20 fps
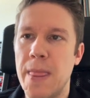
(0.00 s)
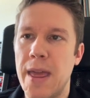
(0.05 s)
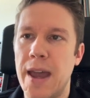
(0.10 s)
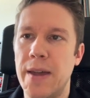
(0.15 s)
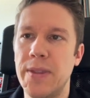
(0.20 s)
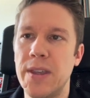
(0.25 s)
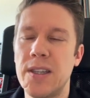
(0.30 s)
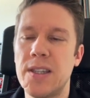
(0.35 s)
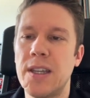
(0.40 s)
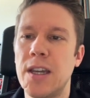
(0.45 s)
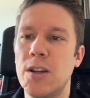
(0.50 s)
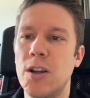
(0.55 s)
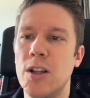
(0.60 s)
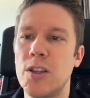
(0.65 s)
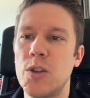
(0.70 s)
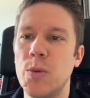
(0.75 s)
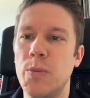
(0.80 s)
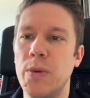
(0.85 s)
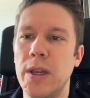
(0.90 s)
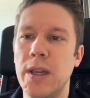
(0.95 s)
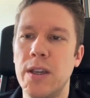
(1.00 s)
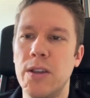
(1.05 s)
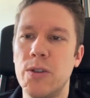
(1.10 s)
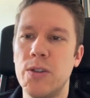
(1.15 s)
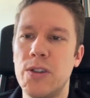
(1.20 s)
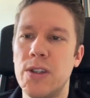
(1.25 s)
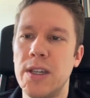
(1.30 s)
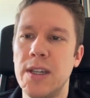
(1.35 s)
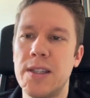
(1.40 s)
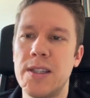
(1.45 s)
And this can also be, you
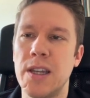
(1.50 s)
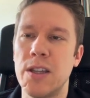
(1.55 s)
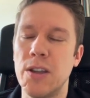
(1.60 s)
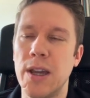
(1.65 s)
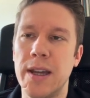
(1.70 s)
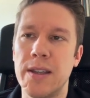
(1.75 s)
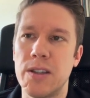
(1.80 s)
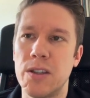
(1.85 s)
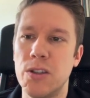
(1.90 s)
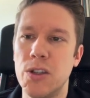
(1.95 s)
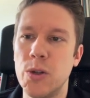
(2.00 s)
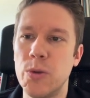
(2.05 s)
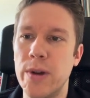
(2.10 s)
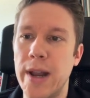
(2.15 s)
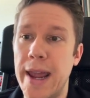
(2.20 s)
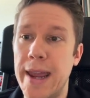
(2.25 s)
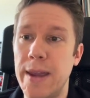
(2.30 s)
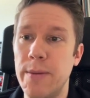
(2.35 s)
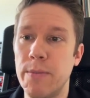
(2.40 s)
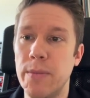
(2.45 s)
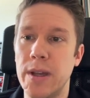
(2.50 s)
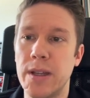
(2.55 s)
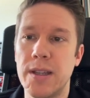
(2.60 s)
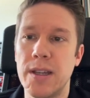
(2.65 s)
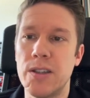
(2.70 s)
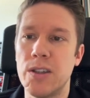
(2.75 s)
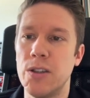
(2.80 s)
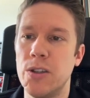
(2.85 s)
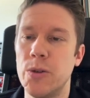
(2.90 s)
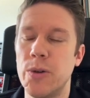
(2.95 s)
see, it has a new name, it
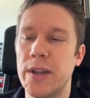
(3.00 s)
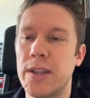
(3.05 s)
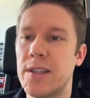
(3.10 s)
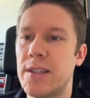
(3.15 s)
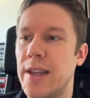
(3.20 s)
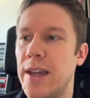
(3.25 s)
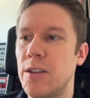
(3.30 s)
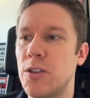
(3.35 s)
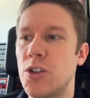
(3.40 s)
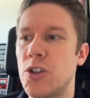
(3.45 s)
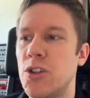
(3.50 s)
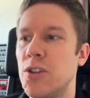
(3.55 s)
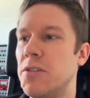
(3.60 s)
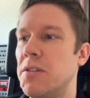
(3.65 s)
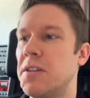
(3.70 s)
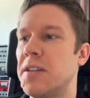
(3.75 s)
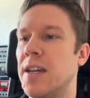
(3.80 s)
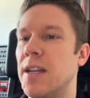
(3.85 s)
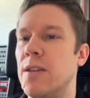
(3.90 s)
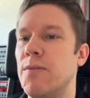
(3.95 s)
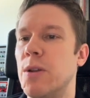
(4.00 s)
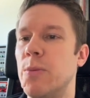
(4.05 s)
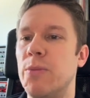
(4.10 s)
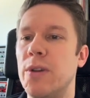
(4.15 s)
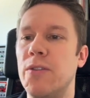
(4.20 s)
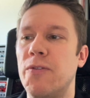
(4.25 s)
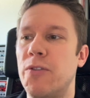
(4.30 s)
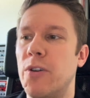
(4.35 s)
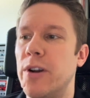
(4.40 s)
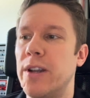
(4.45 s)
has a new extension, it can even
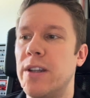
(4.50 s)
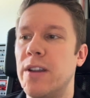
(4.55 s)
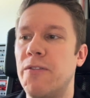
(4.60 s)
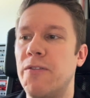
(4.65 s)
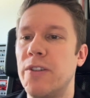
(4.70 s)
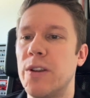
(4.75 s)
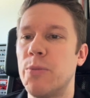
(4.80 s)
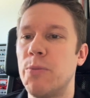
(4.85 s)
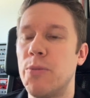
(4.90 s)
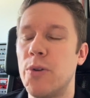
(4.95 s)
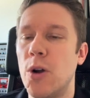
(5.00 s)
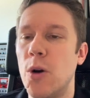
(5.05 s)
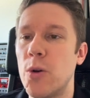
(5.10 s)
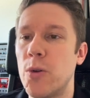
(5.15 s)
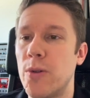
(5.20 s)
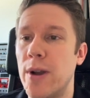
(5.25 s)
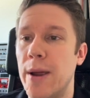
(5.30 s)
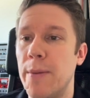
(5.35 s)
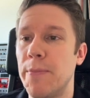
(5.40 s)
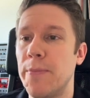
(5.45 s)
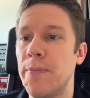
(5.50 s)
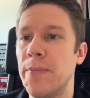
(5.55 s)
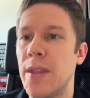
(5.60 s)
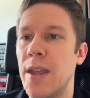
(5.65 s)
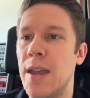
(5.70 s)
be for a different program.